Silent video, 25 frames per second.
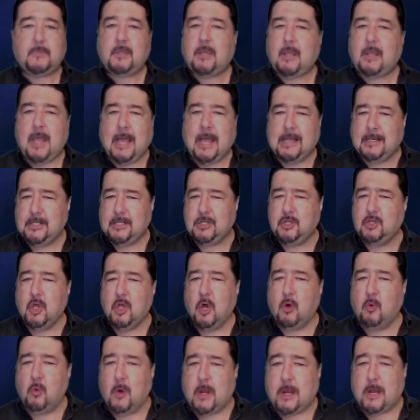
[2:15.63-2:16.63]
I didn't
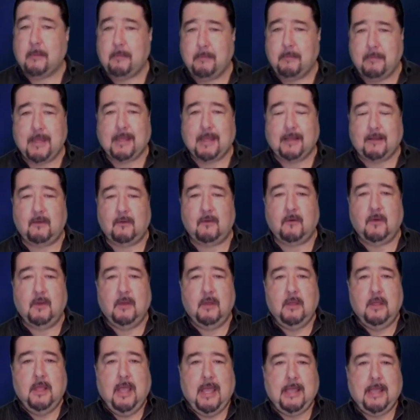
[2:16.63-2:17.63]
know what it meant.
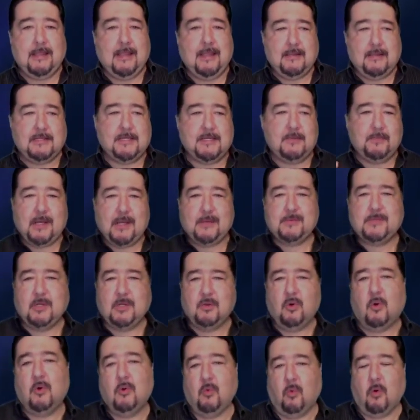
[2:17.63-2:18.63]
And sometimes the
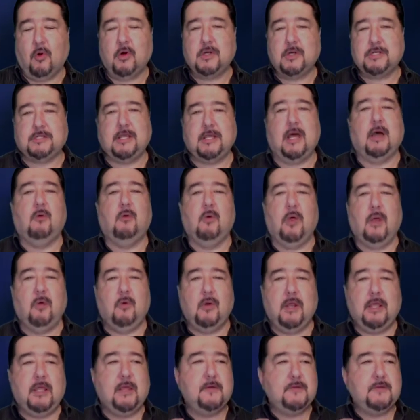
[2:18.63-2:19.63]
Lord works that way, where
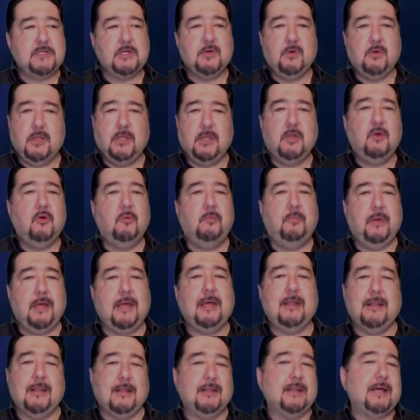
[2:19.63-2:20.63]
he gives you a little
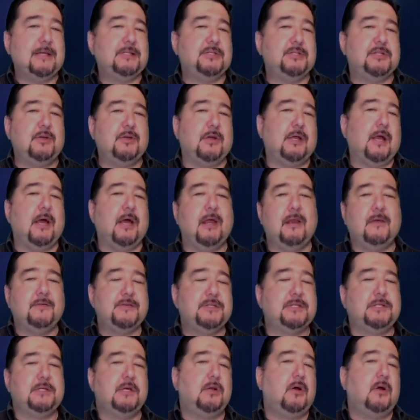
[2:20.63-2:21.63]
bit, lets you kind of
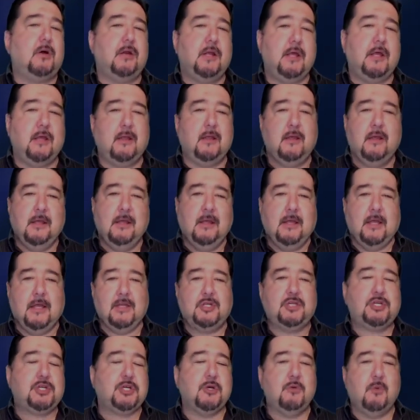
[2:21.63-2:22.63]
sit on it and
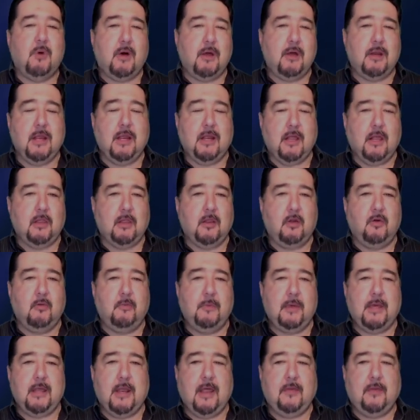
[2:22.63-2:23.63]
chew on it a little
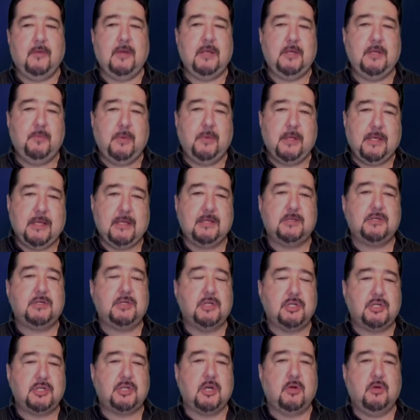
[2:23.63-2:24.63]
bit. And then he begins
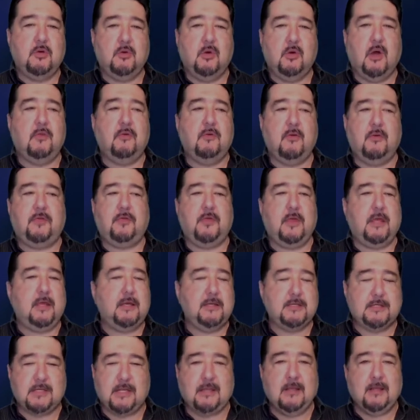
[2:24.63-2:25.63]
to show you other
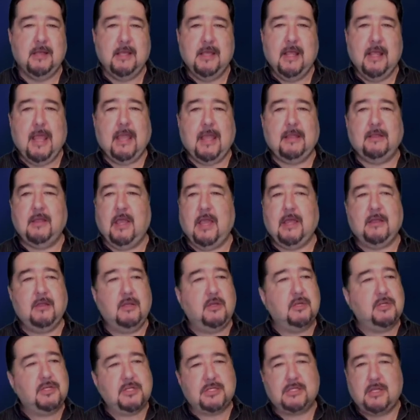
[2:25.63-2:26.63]
things and, and, and
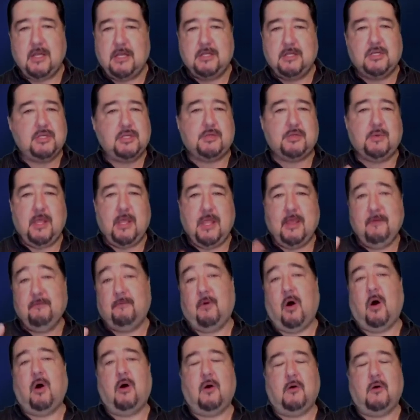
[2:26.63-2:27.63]
you just, it just
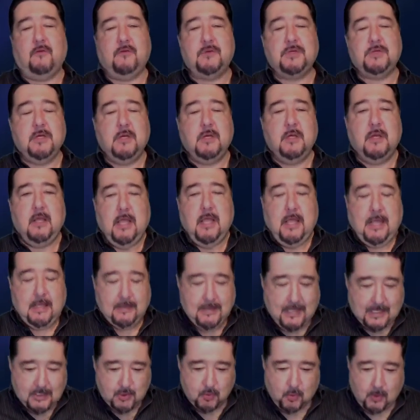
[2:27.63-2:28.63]
evolves. And
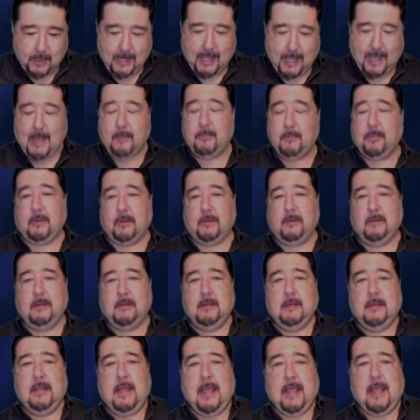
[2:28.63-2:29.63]
that's what happened.
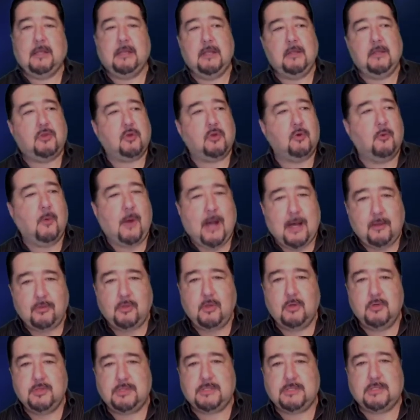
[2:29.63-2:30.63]
And throughout
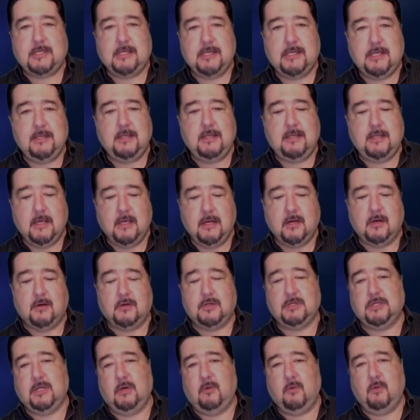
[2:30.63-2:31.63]
those ten
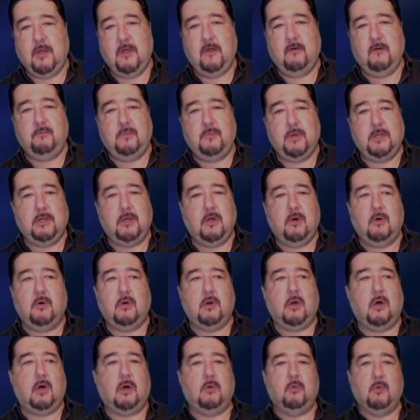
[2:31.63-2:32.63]
years that we have been going
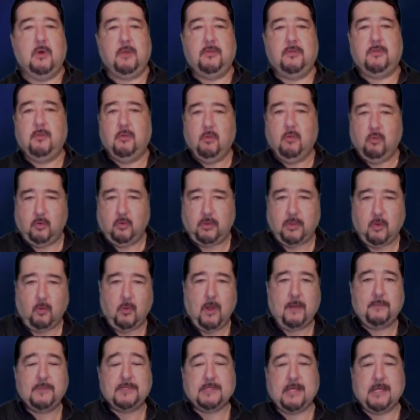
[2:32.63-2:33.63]
on with, with the
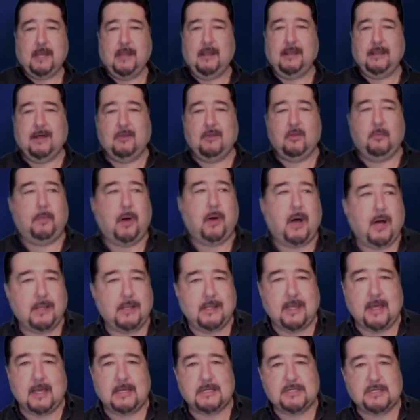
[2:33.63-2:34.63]
website, and now the
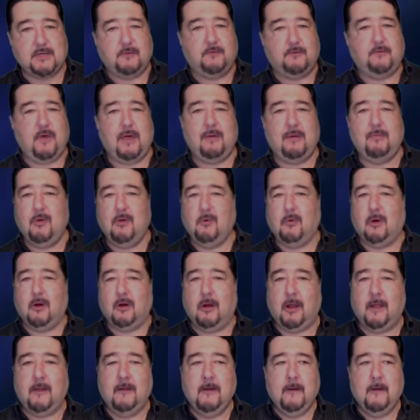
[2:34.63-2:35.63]
podcast in
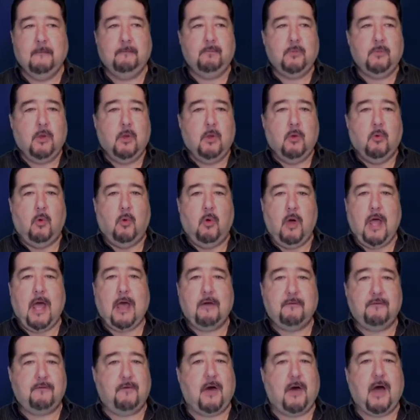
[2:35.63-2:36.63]
February will
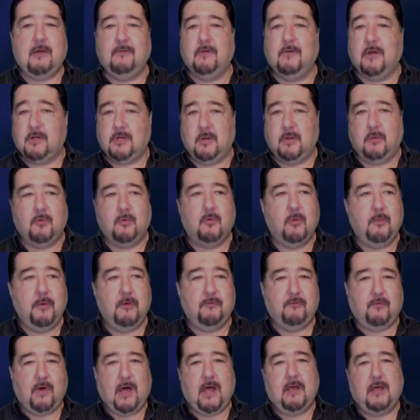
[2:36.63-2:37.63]
have five years. I mean, we'll be
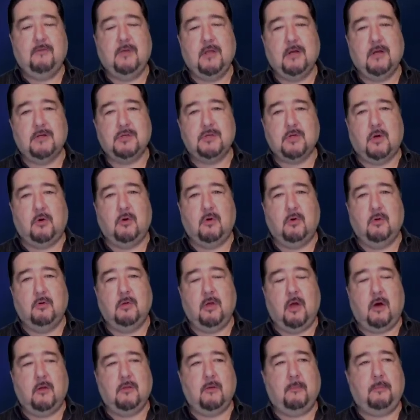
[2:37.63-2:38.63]
five years old
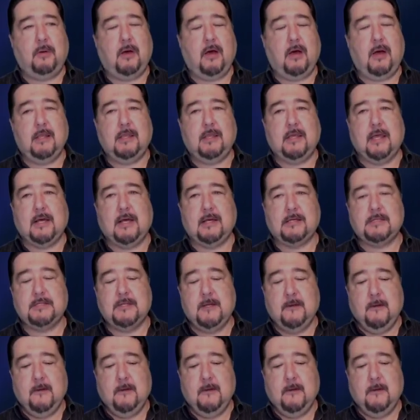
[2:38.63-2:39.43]
on the podcast.